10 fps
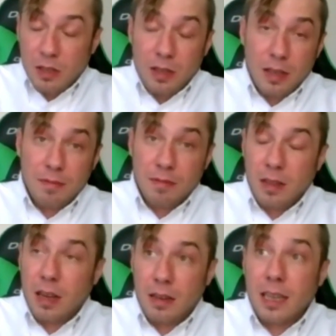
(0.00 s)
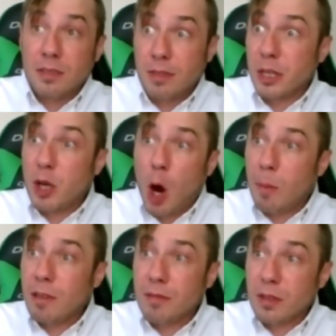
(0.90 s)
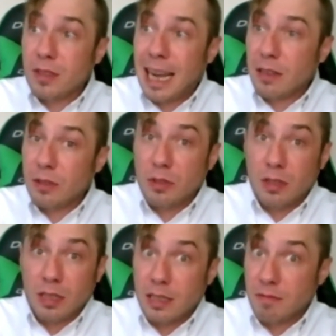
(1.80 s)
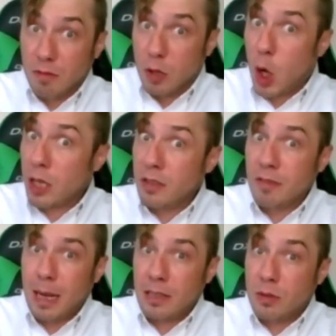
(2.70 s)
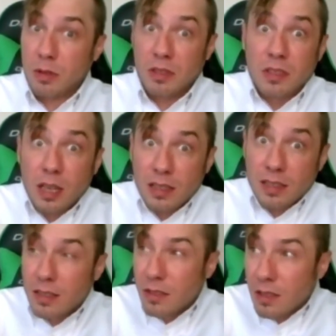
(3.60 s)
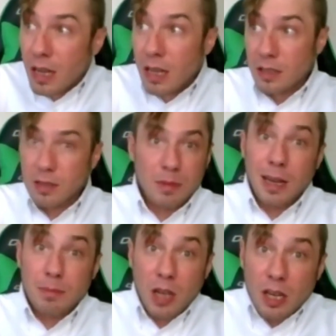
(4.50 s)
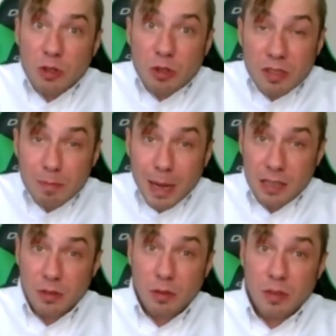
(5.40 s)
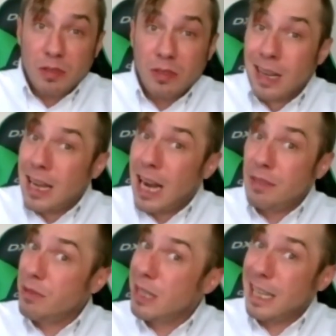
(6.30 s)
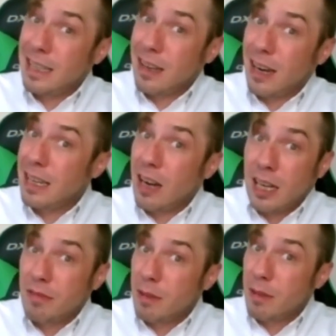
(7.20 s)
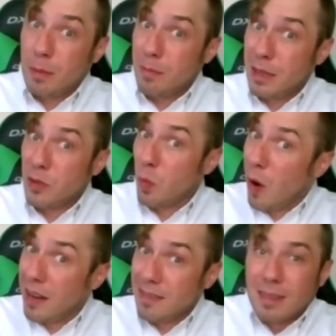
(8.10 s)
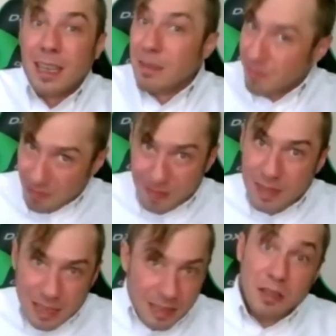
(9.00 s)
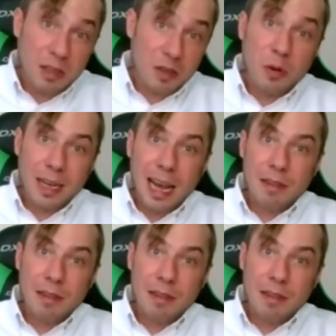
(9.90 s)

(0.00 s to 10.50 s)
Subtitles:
It's very common for attackers to leave lots of backdoors, dozens, sometimes hundreds of backdoors, and if you clean 99 of them but miss one, they still are going to have